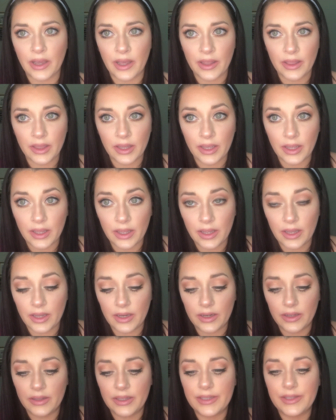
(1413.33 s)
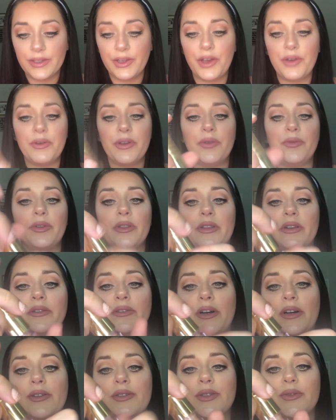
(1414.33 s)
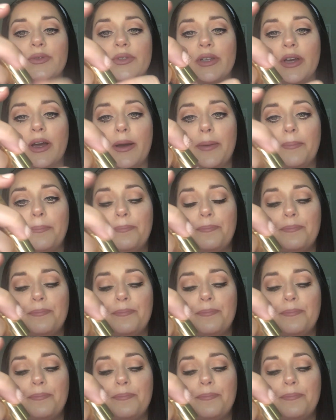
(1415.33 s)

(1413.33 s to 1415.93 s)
And then let's go in with the gloss on top.